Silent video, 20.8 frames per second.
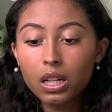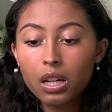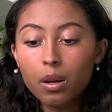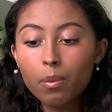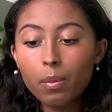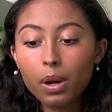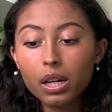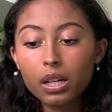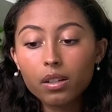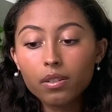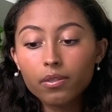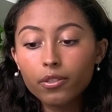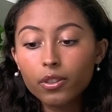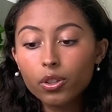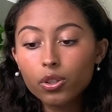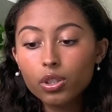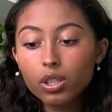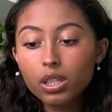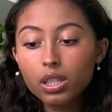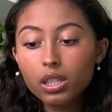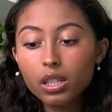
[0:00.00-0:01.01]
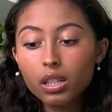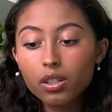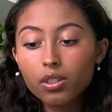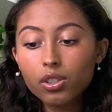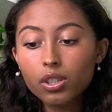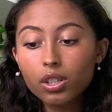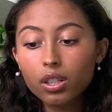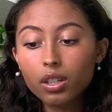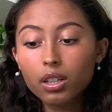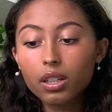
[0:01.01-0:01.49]
My
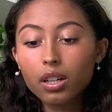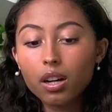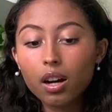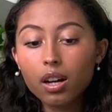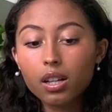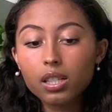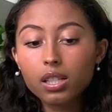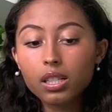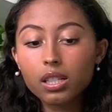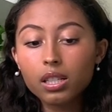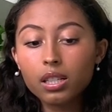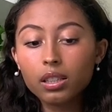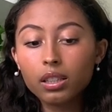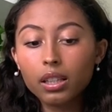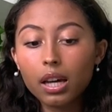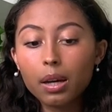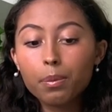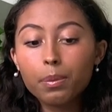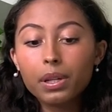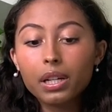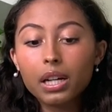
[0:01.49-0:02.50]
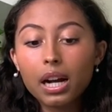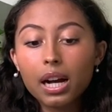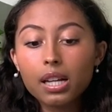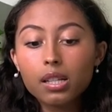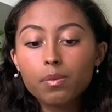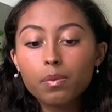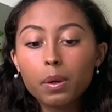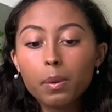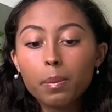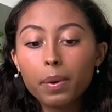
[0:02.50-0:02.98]
confusion-tinged curiosity led me to ask
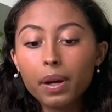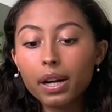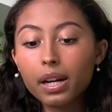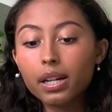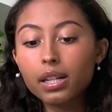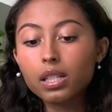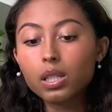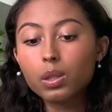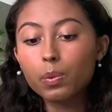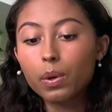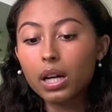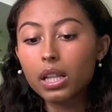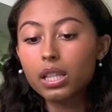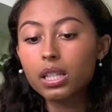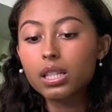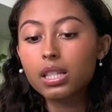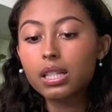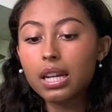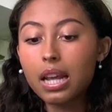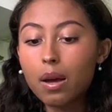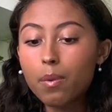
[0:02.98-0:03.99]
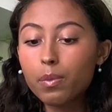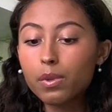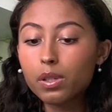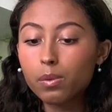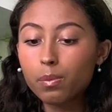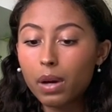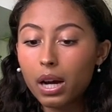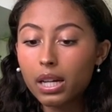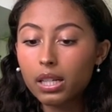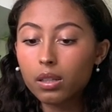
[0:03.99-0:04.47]
my parents why this name was
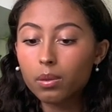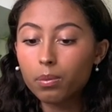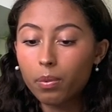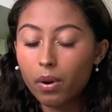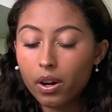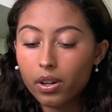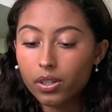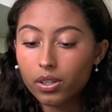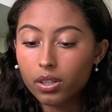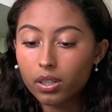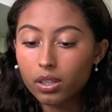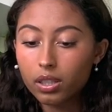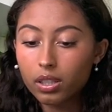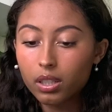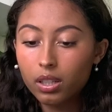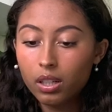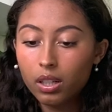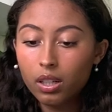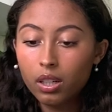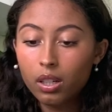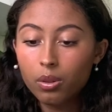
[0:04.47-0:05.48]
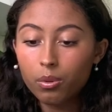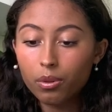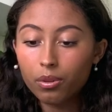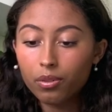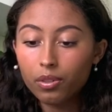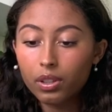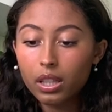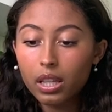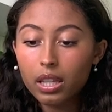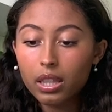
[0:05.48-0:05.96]
mine to ponder,
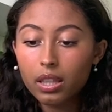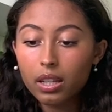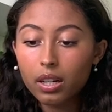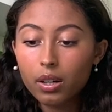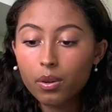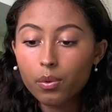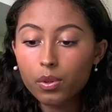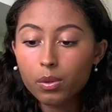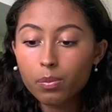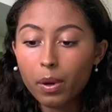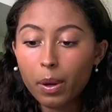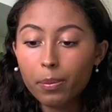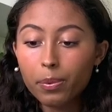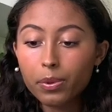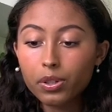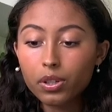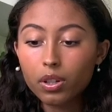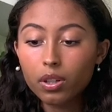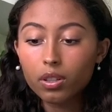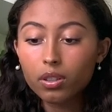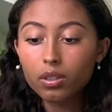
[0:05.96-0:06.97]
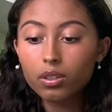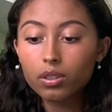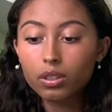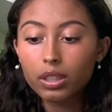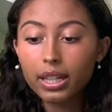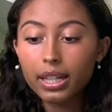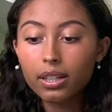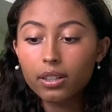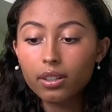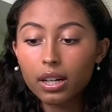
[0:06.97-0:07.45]
revealing that it was my paternal
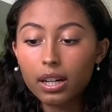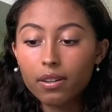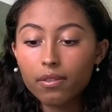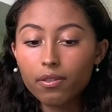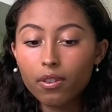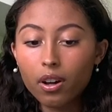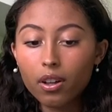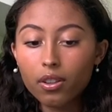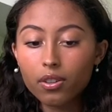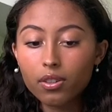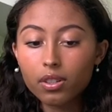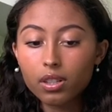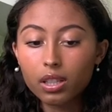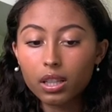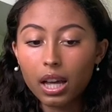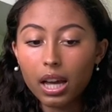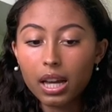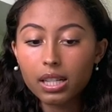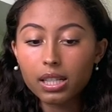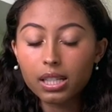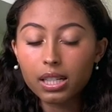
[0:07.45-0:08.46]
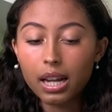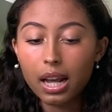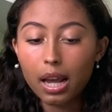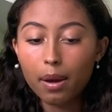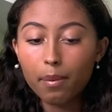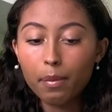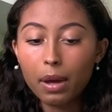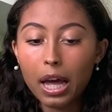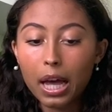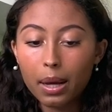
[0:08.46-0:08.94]
great-grandfather's last
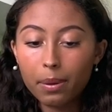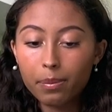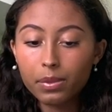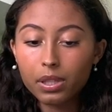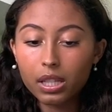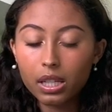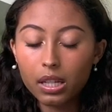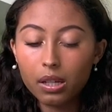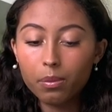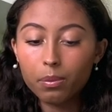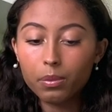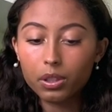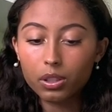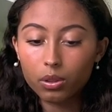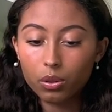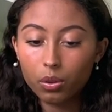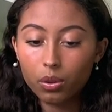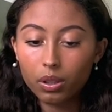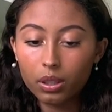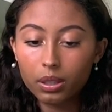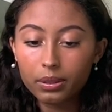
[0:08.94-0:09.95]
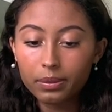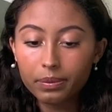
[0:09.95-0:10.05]
name, M.T. McClure.